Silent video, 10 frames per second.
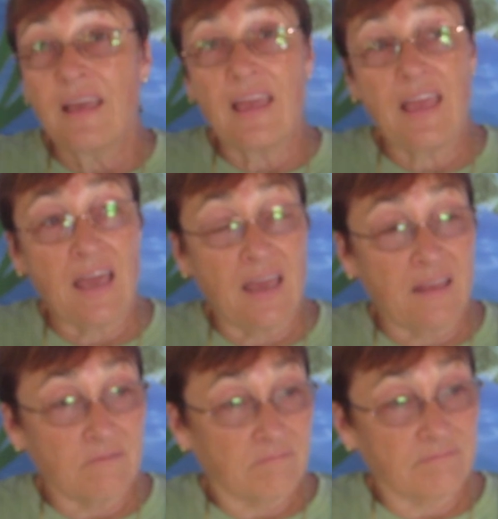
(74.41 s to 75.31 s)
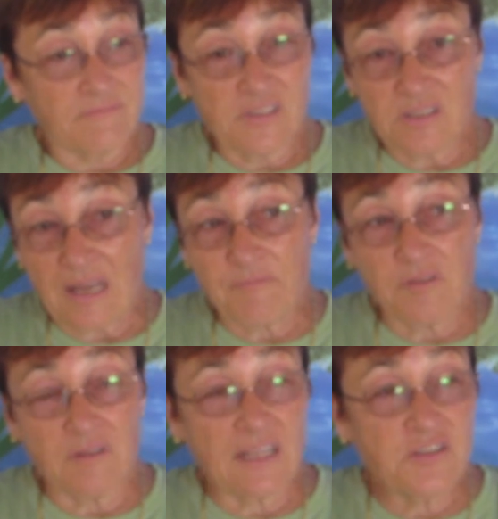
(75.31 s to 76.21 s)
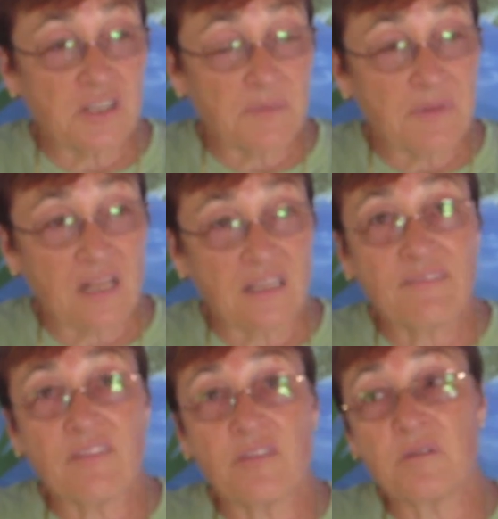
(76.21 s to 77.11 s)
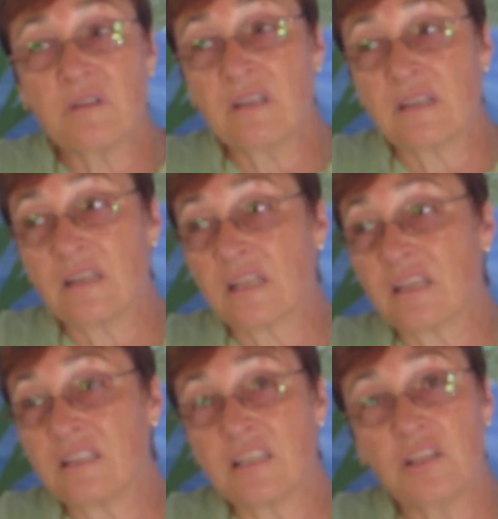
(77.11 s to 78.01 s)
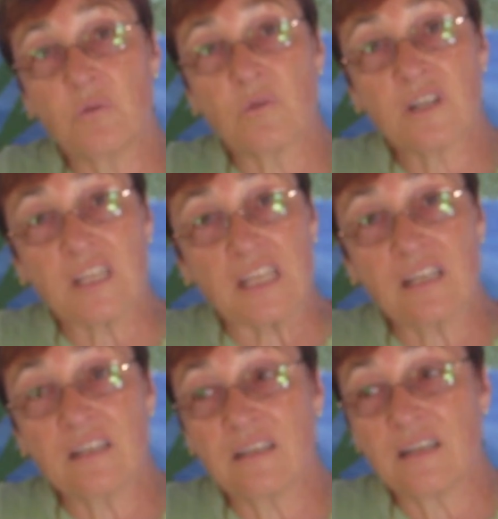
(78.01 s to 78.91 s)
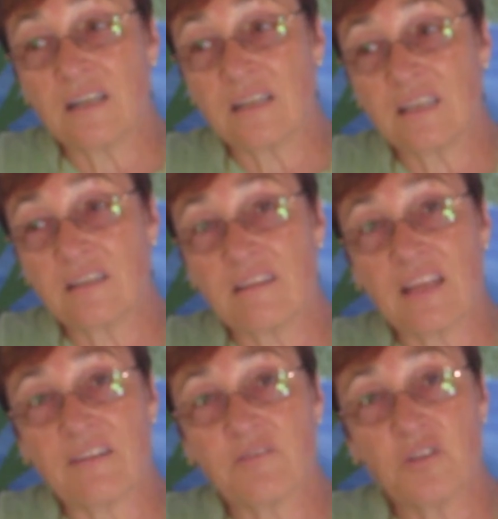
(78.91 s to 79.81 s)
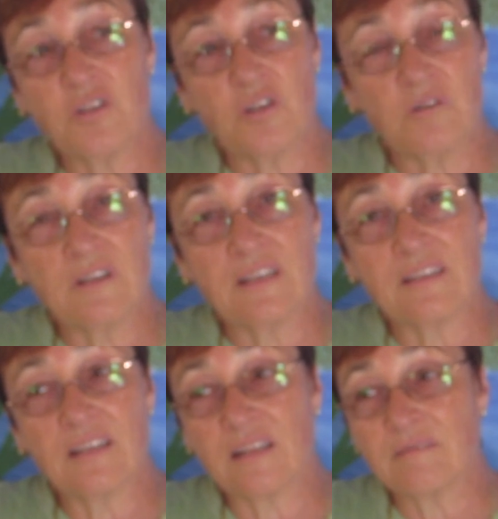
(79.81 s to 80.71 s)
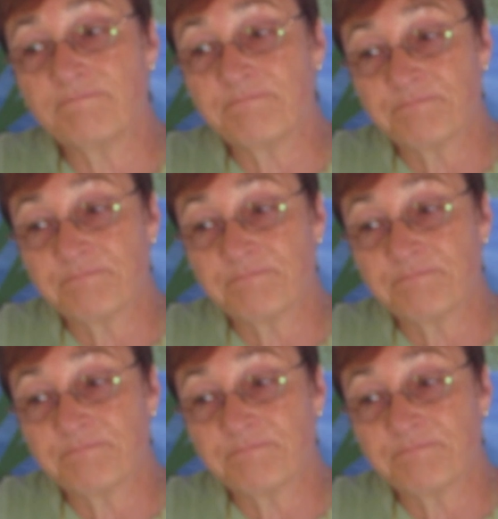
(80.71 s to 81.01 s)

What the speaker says: and stop for lunch at about 11:30, and then continue working into the afternoon until,